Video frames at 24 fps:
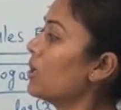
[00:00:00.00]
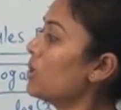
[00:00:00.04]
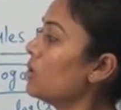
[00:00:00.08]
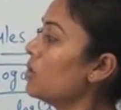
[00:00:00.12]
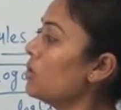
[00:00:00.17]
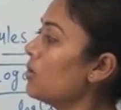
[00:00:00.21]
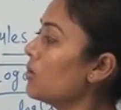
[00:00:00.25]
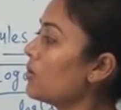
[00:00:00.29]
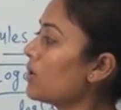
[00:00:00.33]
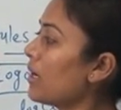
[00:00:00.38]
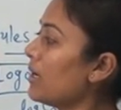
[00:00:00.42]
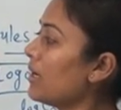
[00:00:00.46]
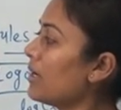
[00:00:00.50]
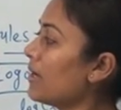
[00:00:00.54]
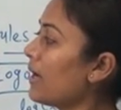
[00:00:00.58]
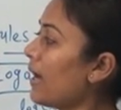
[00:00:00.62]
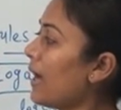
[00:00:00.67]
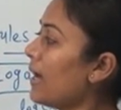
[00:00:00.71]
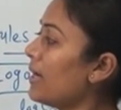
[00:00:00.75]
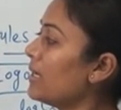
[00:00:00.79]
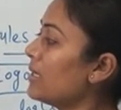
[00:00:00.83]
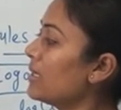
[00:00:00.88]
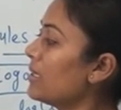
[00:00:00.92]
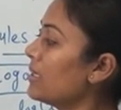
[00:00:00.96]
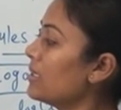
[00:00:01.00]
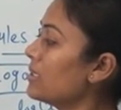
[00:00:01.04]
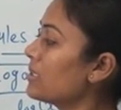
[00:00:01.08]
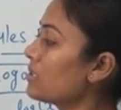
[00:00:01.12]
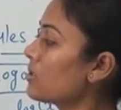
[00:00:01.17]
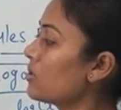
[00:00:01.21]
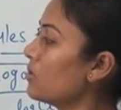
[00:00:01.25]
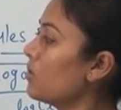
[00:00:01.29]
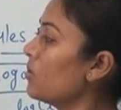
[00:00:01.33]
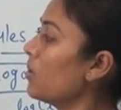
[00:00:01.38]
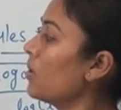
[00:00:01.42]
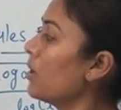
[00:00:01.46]
you can write
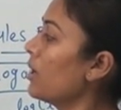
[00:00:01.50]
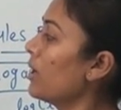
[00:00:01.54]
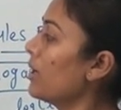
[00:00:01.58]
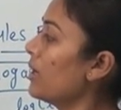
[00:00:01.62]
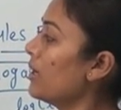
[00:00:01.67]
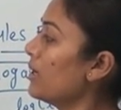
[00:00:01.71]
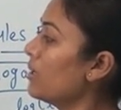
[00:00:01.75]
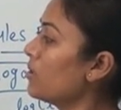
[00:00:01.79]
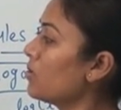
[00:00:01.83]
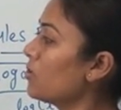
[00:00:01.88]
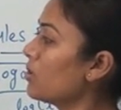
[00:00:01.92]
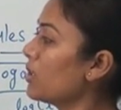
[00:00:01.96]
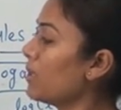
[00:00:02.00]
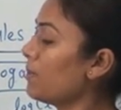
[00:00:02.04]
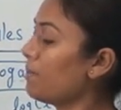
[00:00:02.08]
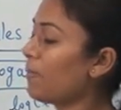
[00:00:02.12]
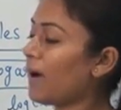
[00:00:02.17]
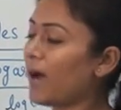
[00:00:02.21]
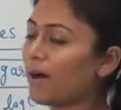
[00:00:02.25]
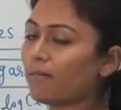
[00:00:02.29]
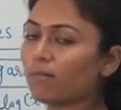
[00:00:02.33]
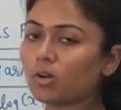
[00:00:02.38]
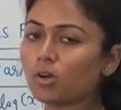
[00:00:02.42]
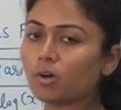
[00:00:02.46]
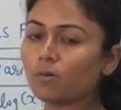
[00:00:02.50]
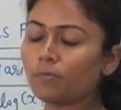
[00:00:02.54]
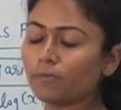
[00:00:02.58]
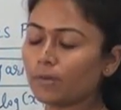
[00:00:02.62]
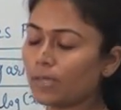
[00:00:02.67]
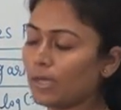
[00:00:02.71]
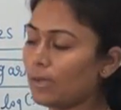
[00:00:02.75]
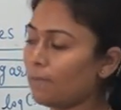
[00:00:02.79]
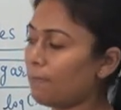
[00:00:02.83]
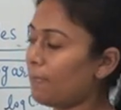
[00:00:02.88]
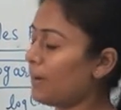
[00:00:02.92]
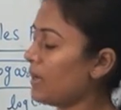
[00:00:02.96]
these two into the power of
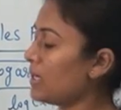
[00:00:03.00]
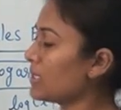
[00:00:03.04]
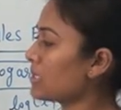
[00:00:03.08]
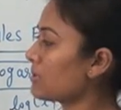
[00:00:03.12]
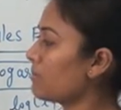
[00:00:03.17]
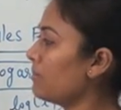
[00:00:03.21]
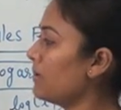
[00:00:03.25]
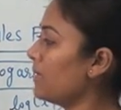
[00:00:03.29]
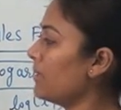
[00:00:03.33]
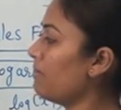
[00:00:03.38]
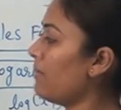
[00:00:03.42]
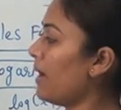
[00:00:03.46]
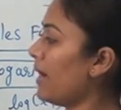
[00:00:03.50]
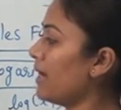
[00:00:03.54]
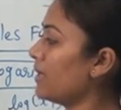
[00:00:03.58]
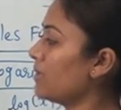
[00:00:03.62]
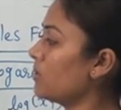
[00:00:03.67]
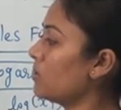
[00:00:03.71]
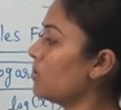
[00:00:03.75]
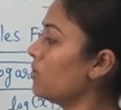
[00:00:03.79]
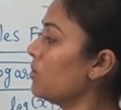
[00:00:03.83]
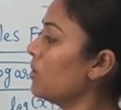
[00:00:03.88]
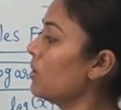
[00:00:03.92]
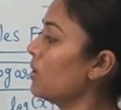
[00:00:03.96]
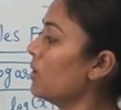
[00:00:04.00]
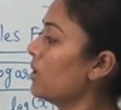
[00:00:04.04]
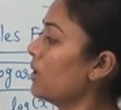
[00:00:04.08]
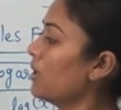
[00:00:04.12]
a plus b by 2.